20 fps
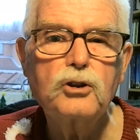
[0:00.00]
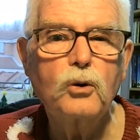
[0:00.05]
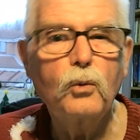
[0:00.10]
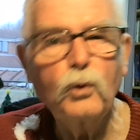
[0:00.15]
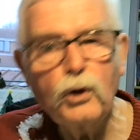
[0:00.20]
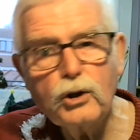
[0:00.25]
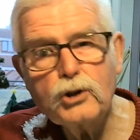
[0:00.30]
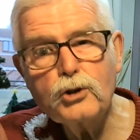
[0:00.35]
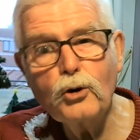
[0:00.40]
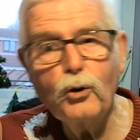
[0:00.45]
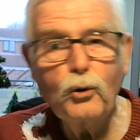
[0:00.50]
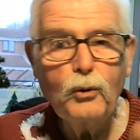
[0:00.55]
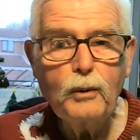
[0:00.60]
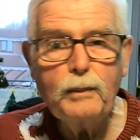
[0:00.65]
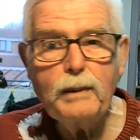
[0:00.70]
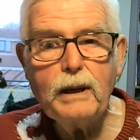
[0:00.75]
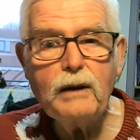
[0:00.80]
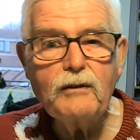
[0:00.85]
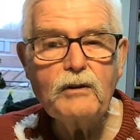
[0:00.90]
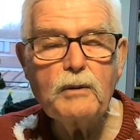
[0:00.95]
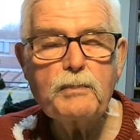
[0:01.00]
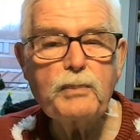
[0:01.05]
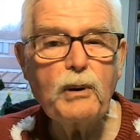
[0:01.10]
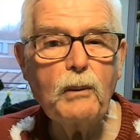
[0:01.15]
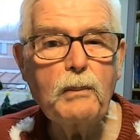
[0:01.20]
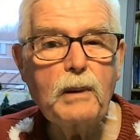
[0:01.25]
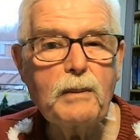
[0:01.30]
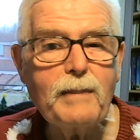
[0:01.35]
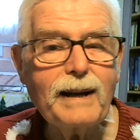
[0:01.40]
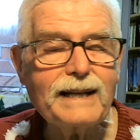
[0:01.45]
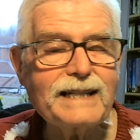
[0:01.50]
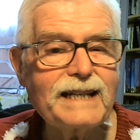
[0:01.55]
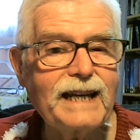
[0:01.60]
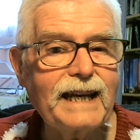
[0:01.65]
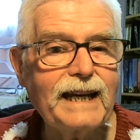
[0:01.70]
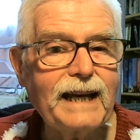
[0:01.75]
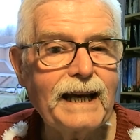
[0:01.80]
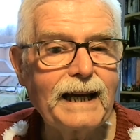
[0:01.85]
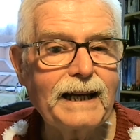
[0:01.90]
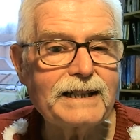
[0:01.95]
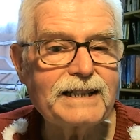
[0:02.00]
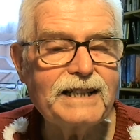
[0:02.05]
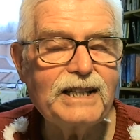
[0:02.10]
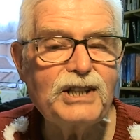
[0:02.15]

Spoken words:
So one or two a bit of a problematic